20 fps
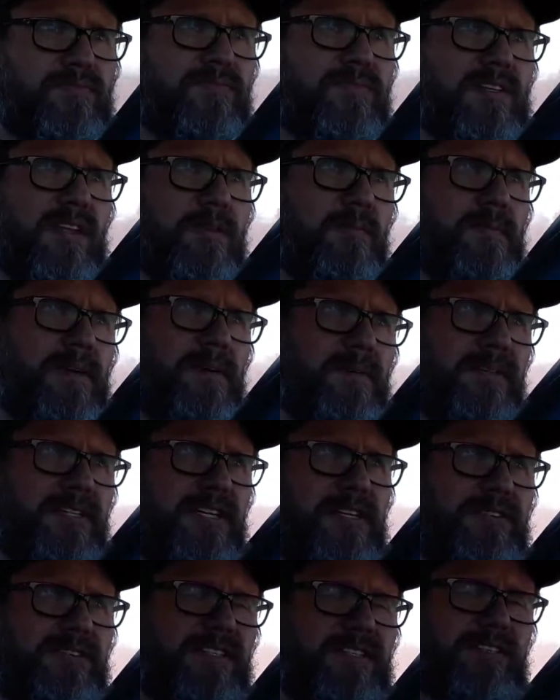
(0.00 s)
be able to
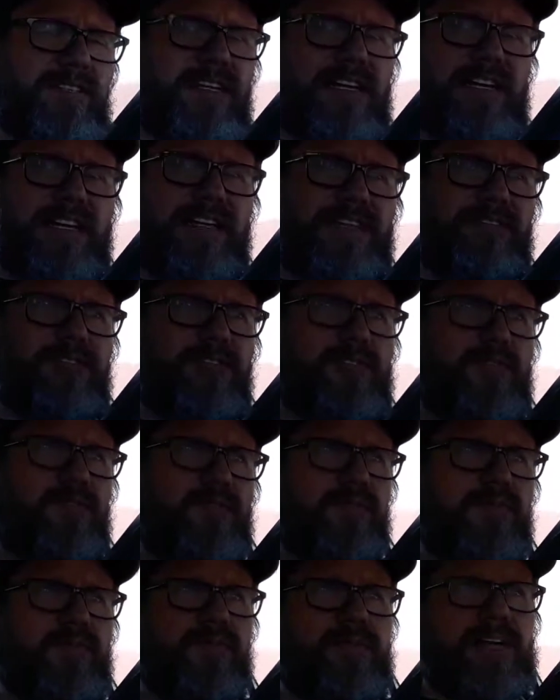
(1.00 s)
use it uh,
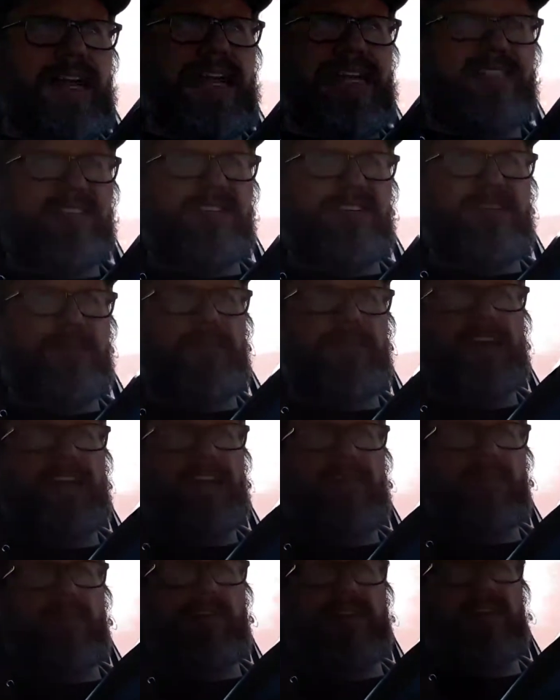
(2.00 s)
to actually paint with,